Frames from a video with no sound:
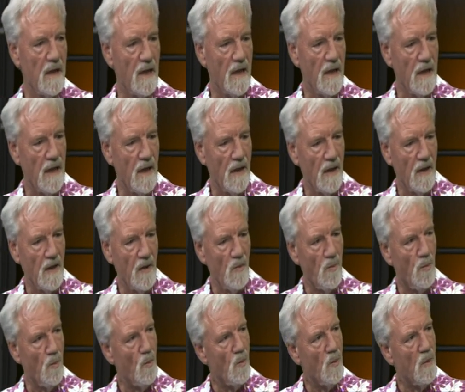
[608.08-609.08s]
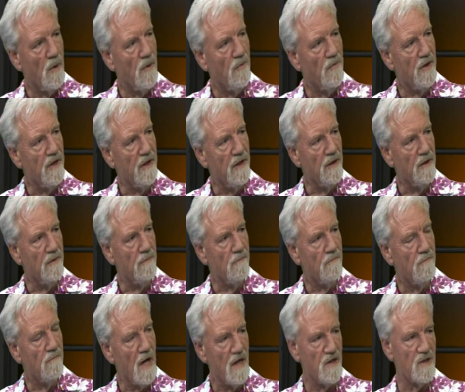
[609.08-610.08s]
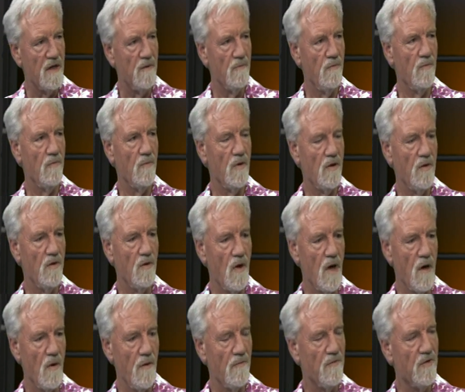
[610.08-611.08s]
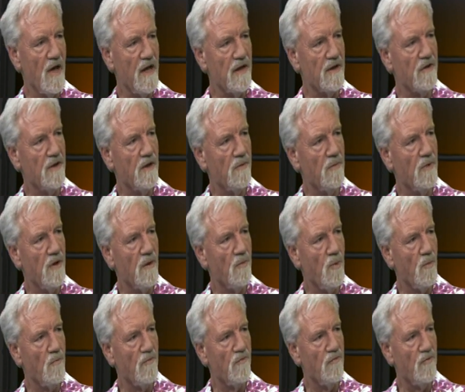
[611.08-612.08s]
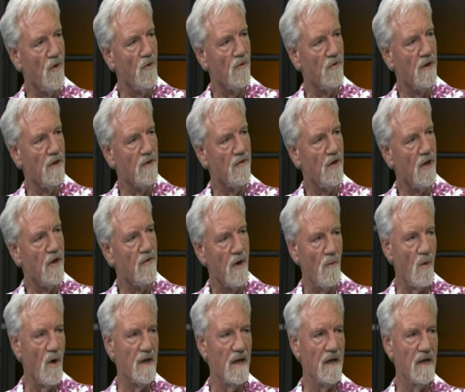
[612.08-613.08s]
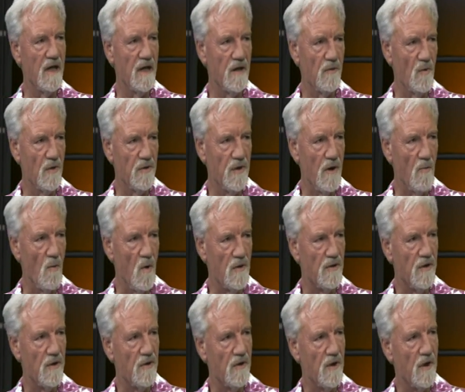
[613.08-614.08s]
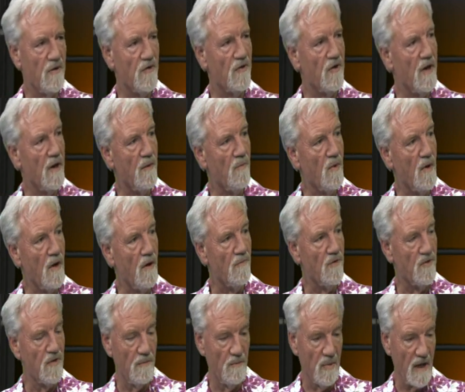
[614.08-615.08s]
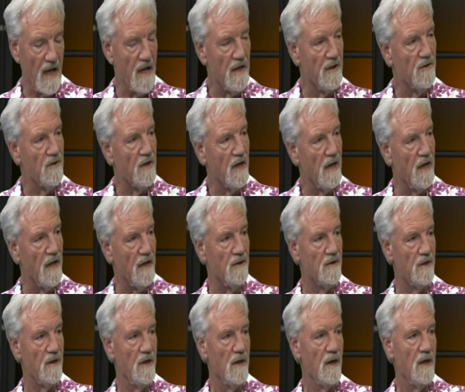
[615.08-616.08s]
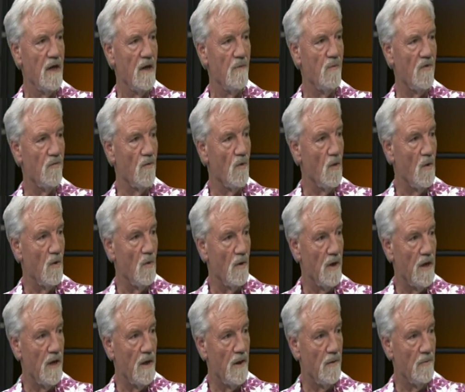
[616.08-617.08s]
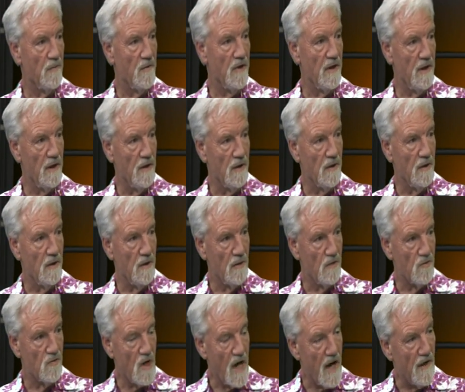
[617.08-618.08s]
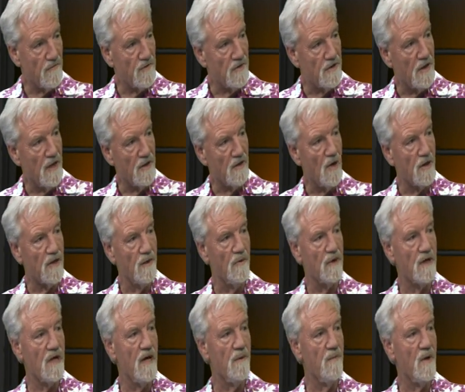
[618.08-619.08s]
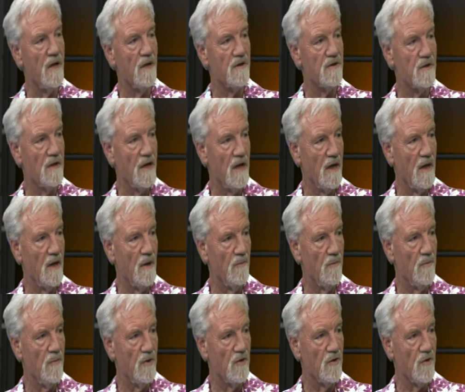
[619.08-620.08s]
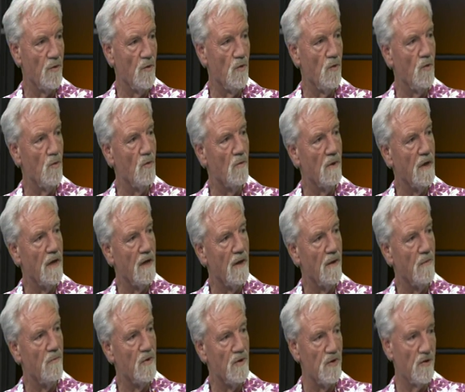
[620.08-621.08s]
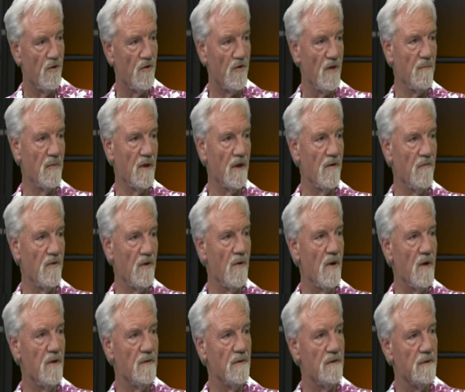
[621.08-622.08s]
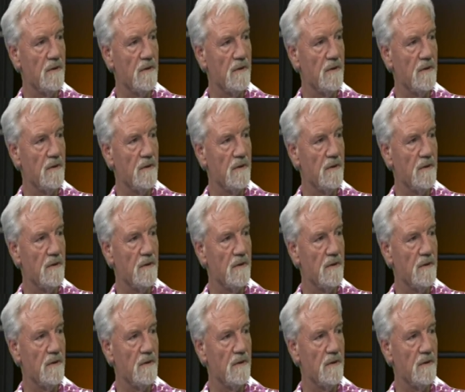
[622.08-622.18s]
Um, the regime uh, have taken the, the view that uh, they weren't going to get what they wanted, and so they've obviously planned ahead before um, the draft uh, document came out um, to uh, produce something of their own.